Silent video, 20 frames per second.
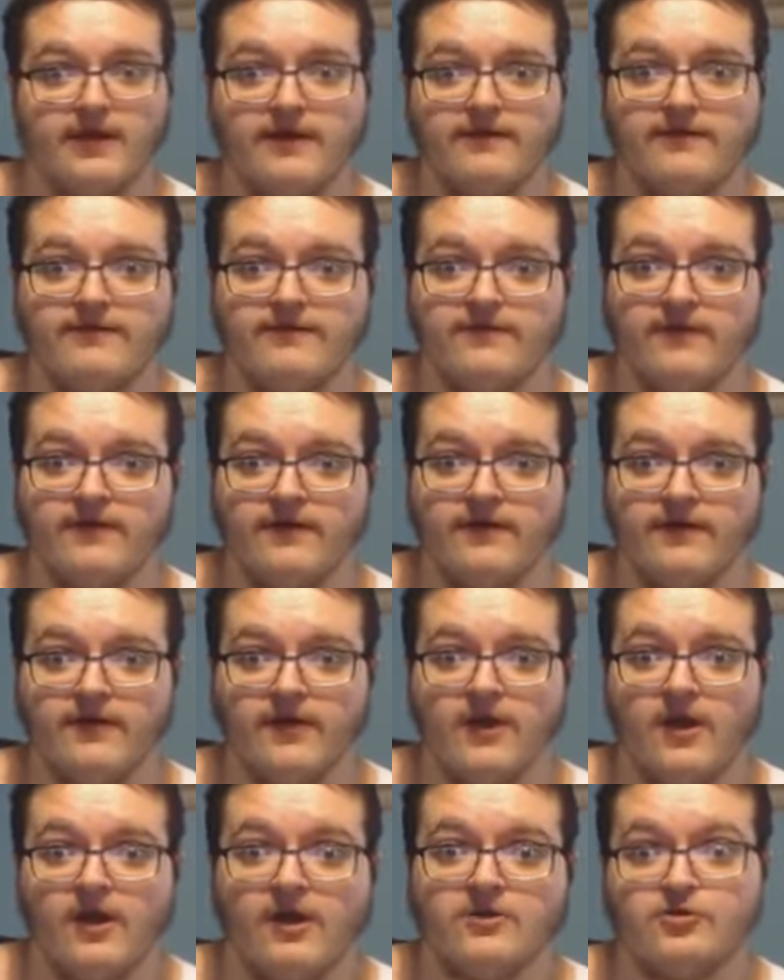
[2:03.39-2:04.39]
enough
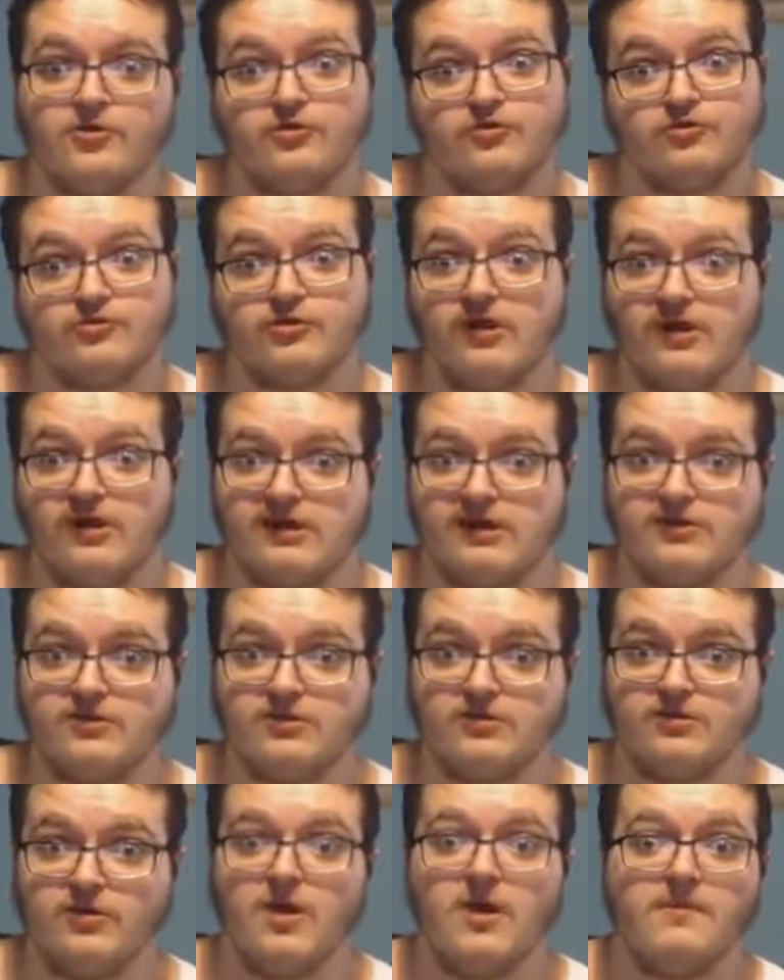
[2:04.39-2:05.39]
to try
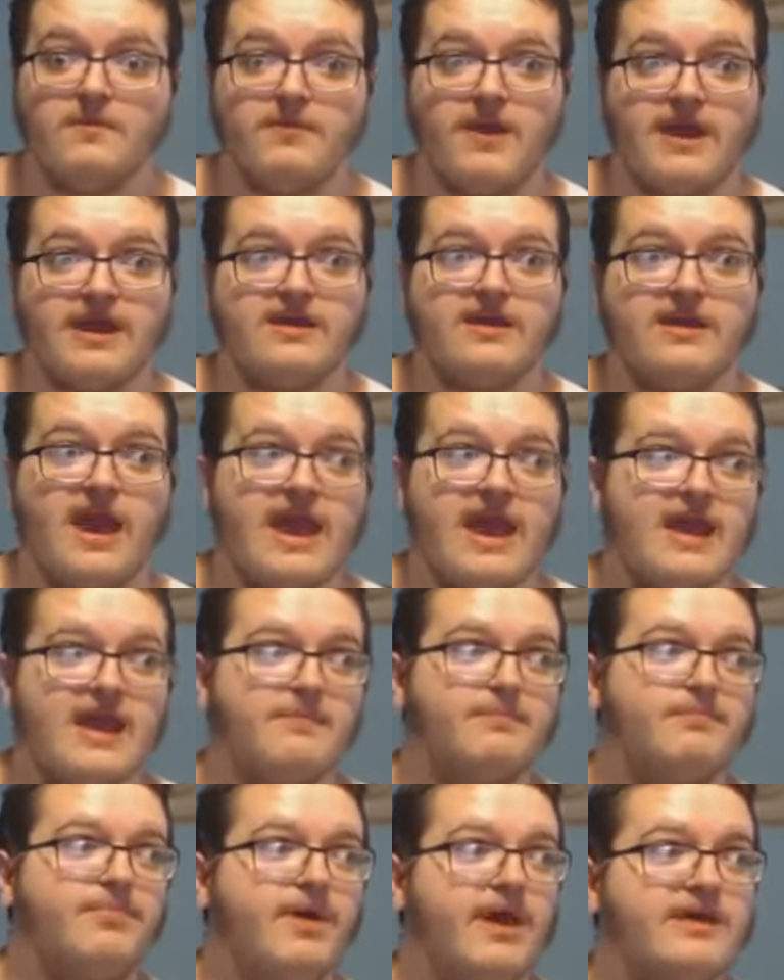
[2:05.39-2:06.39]
to make
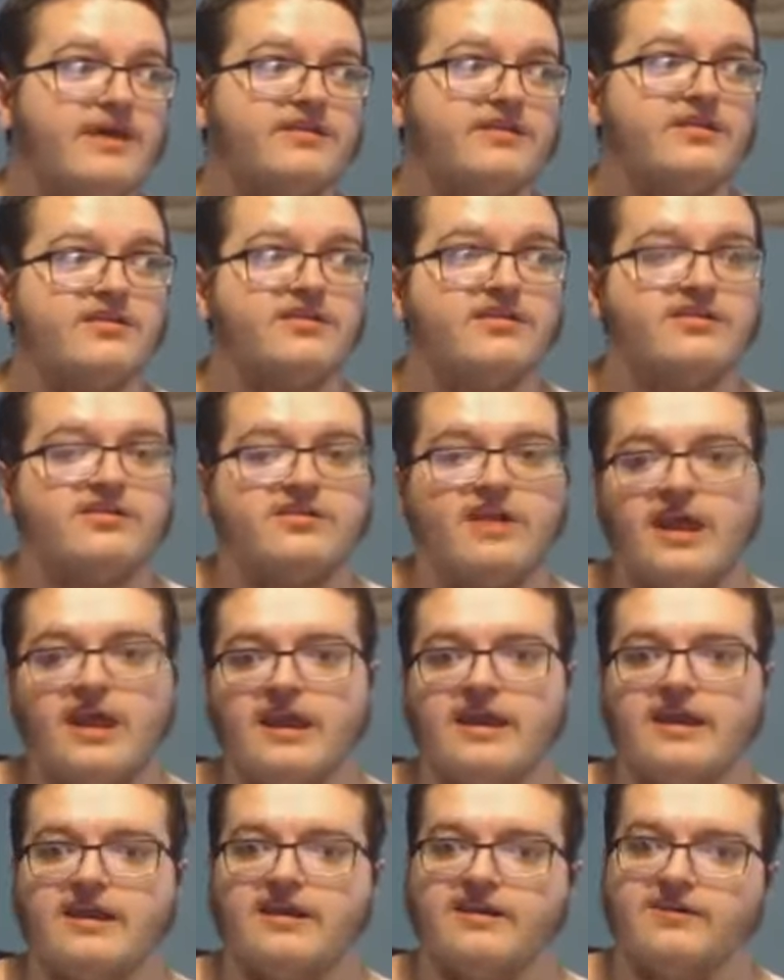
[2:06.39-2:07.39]
a
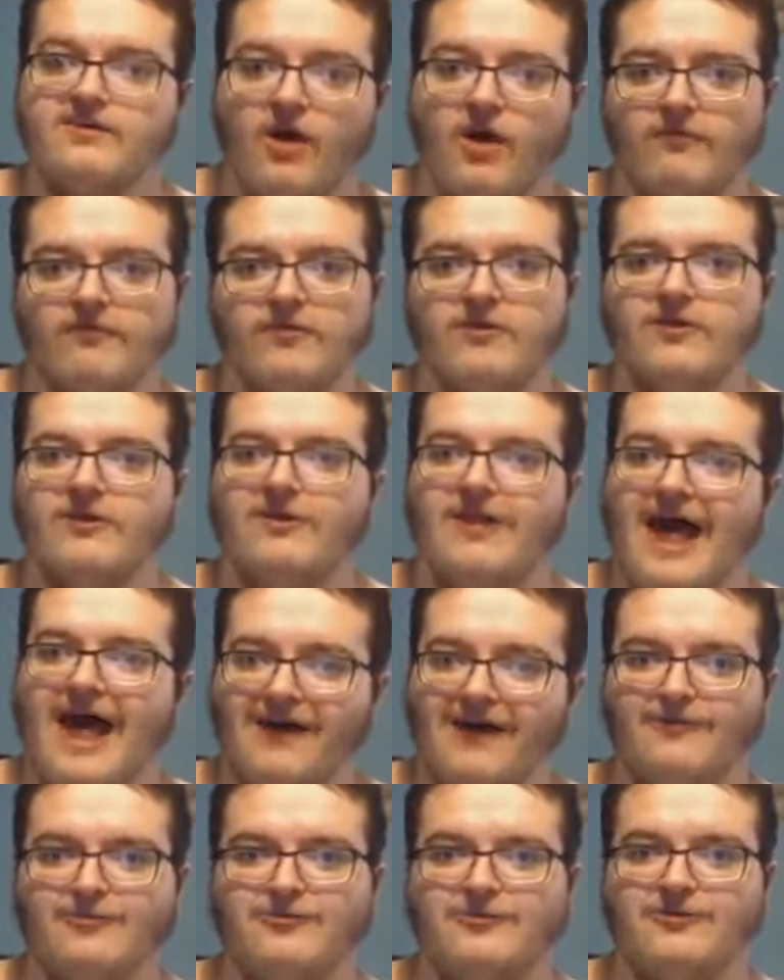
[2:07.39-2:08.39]
best-selling novel
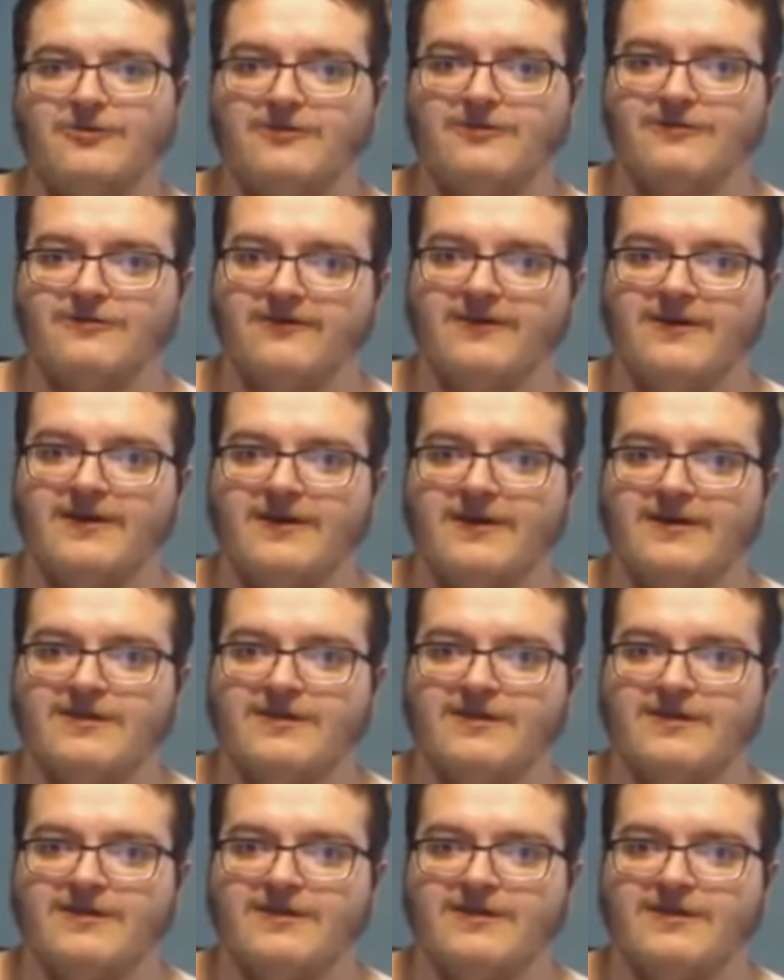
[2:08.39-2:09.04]
out of